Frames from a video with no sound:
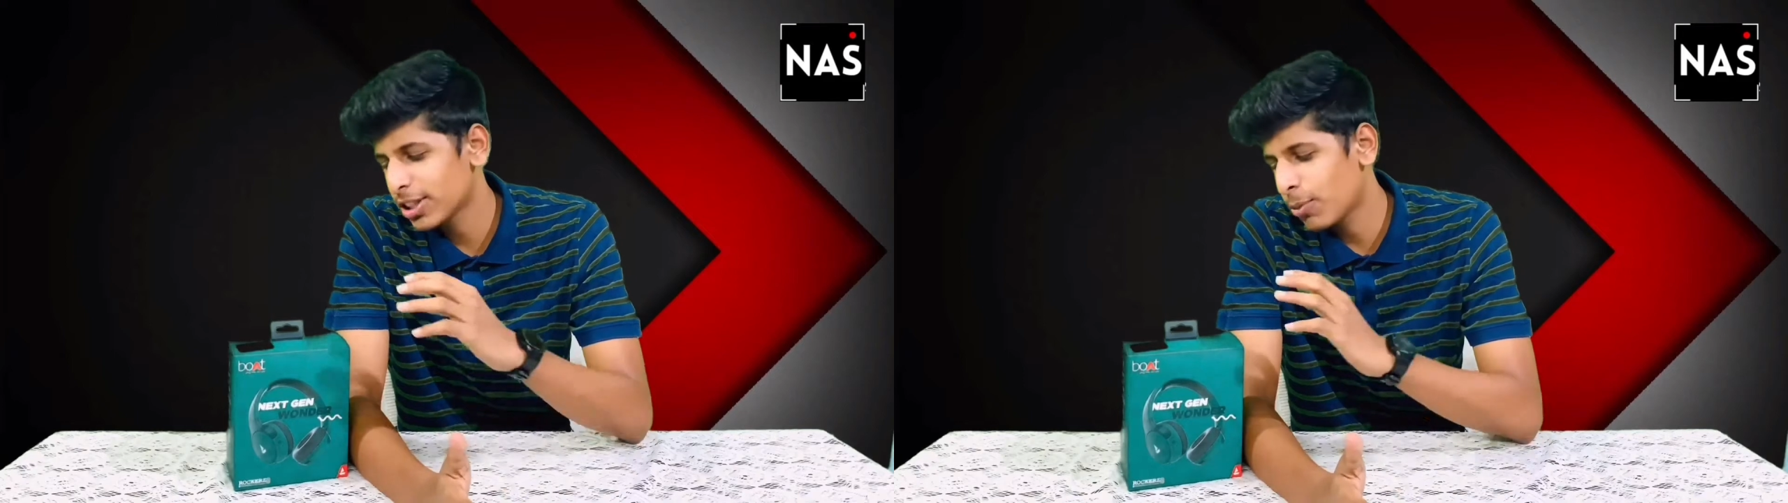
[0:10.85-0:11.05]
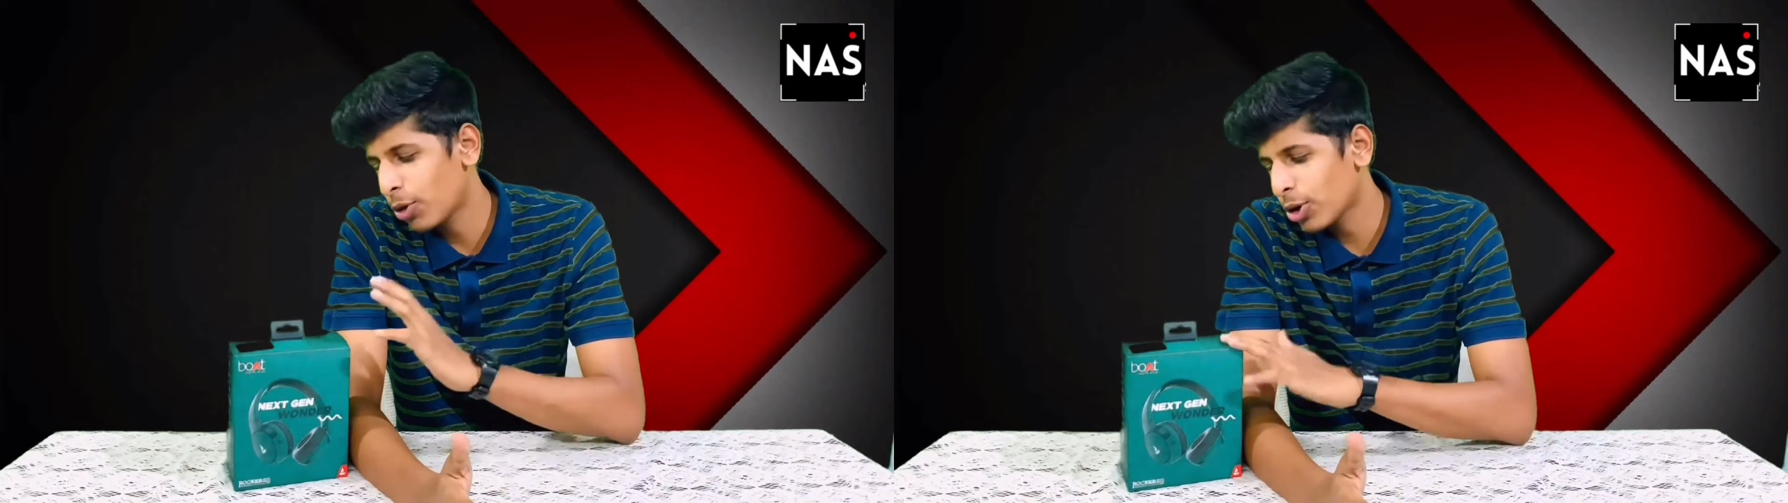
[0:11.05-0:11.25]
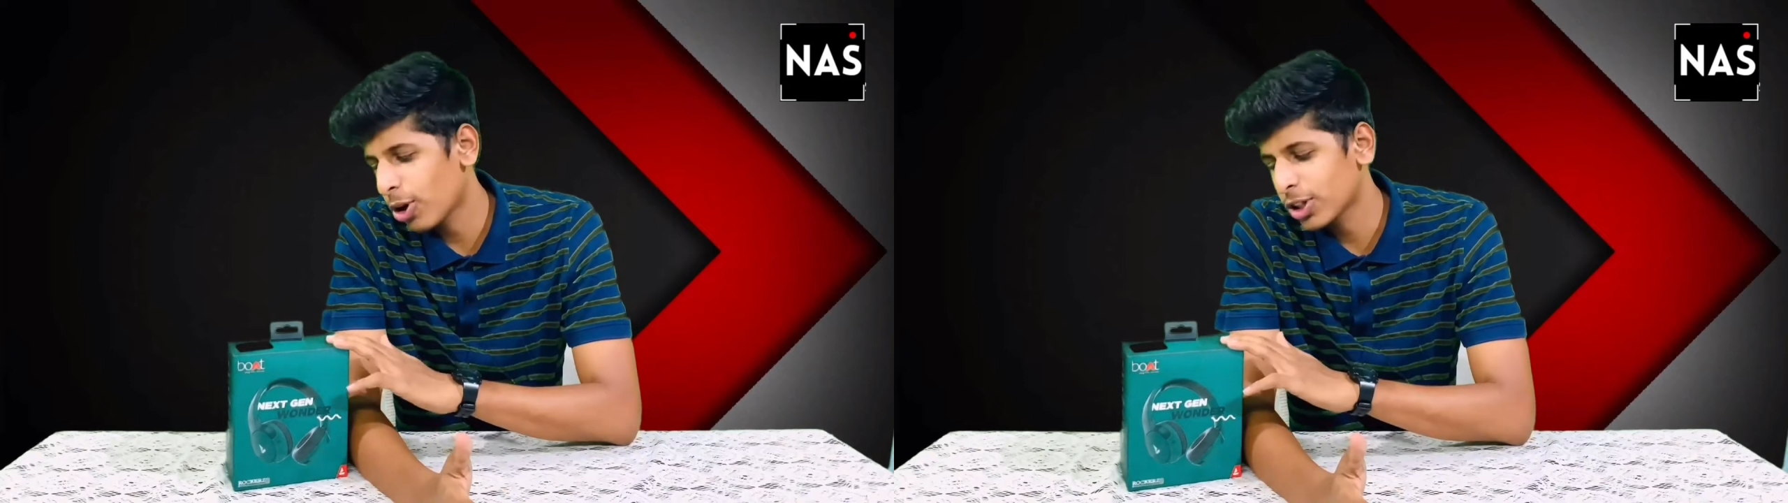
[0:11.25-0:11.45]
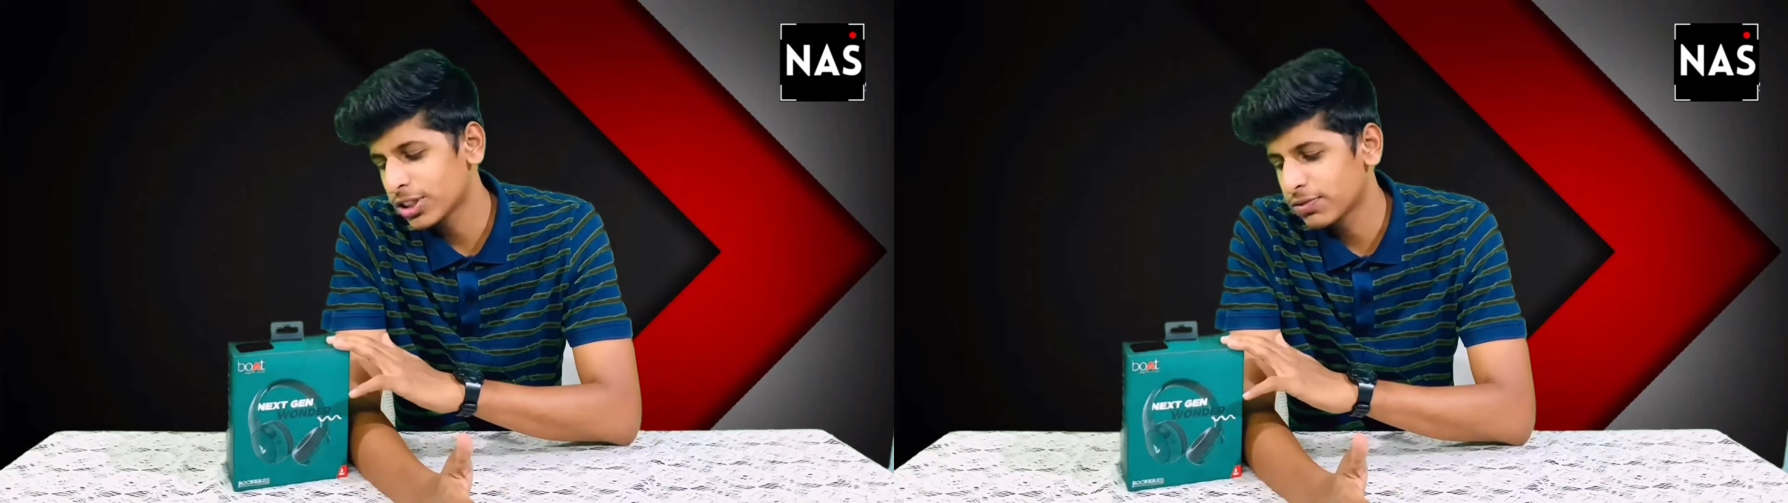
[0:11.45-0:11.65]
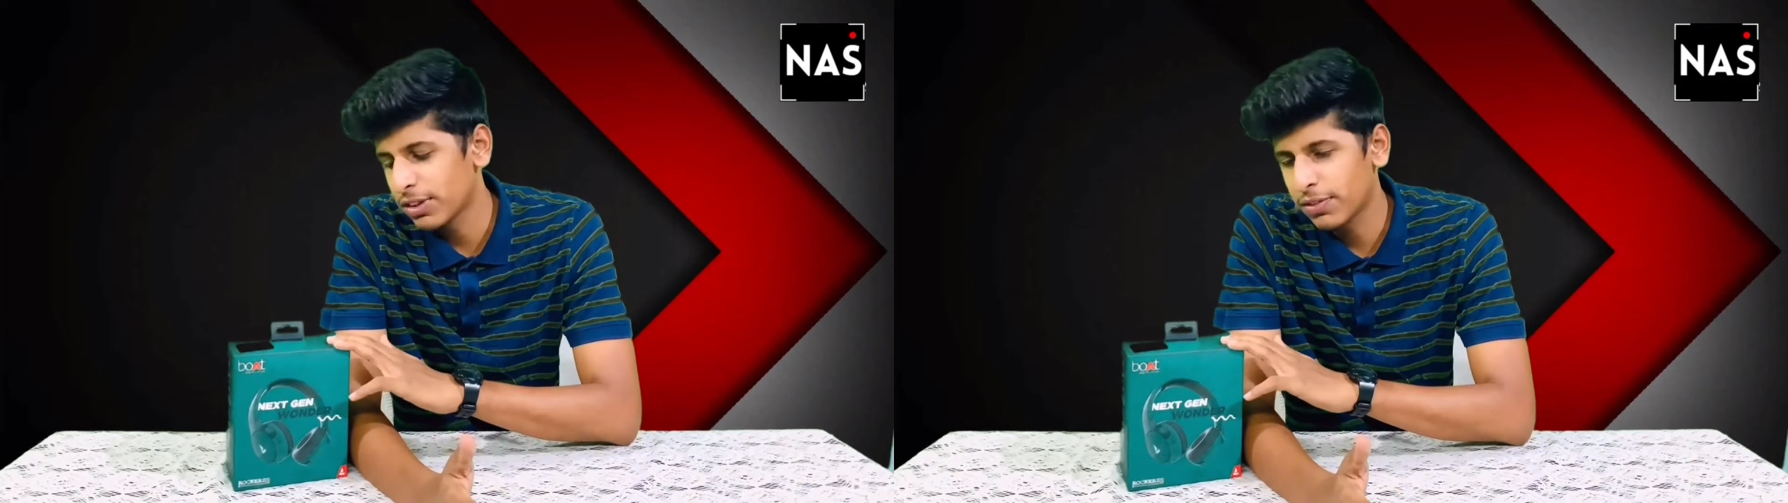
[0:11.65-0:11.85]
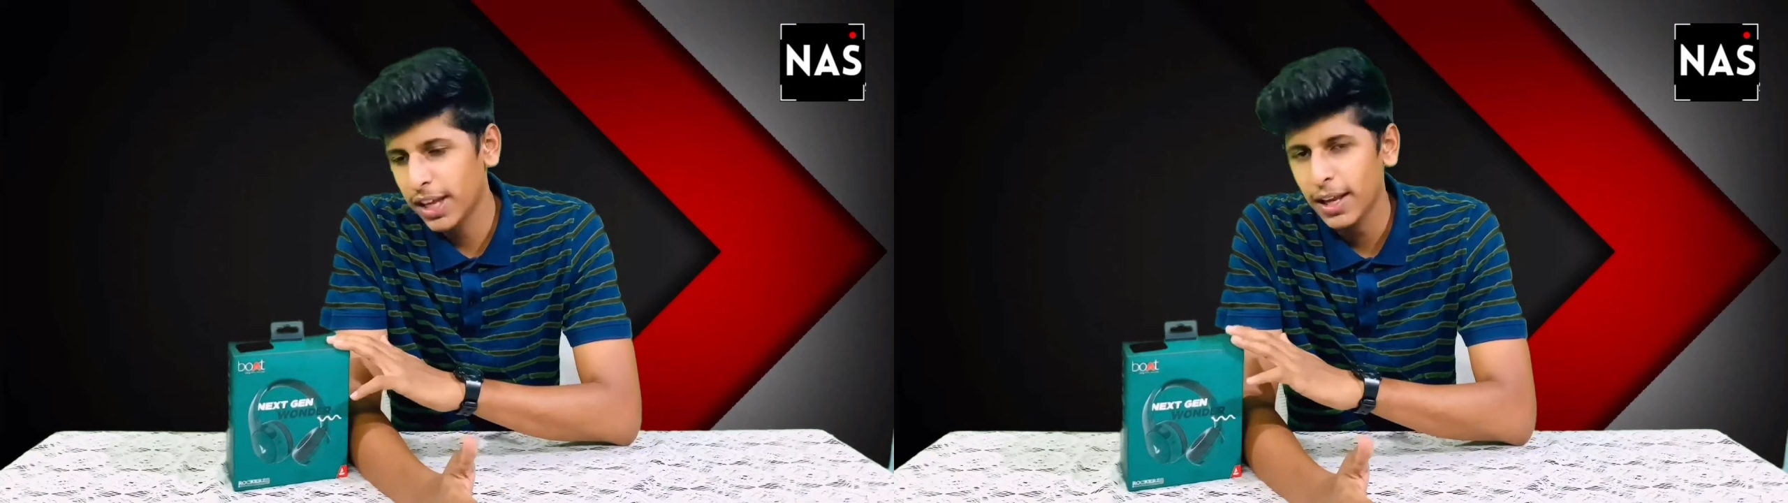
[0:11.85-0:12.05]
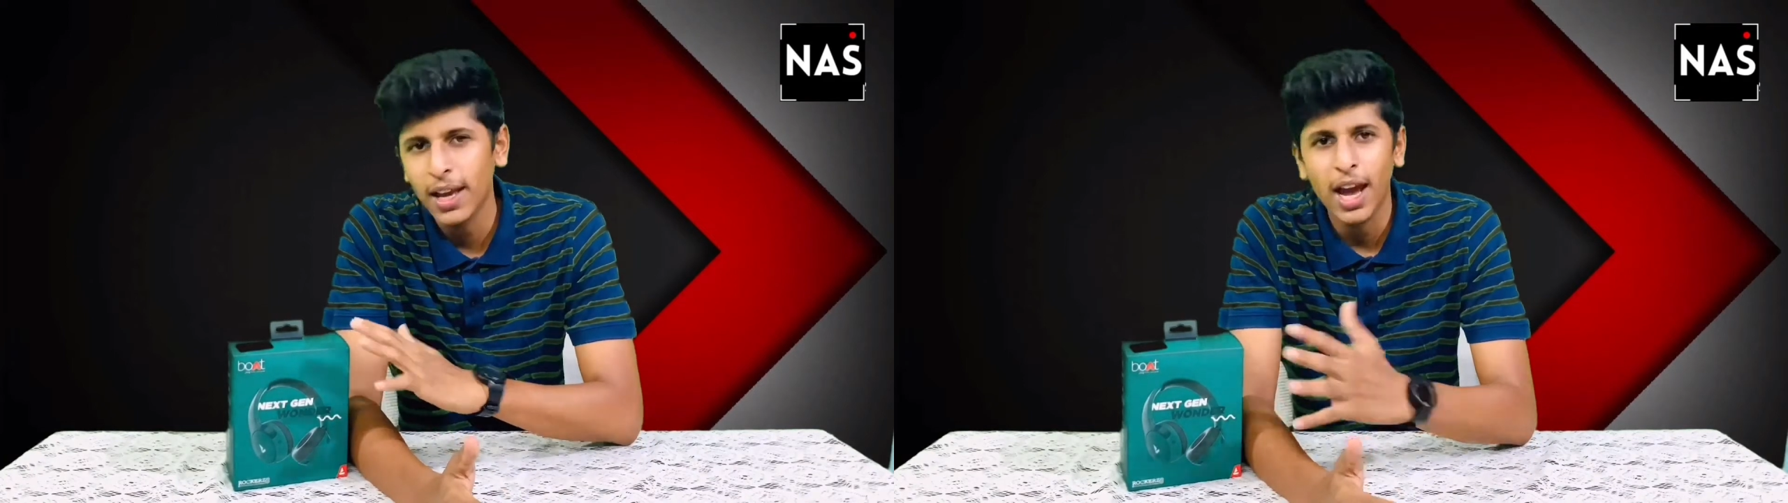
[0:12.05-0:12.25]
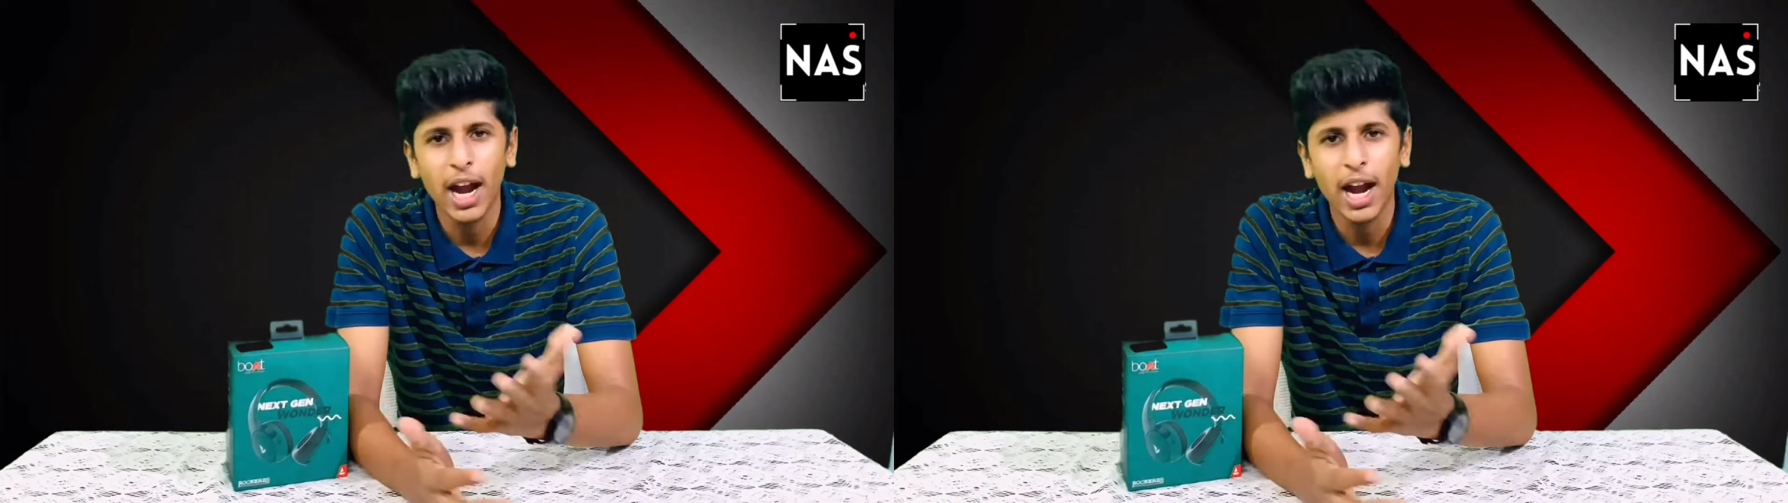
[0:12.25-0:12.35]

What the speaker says: the rockerz 650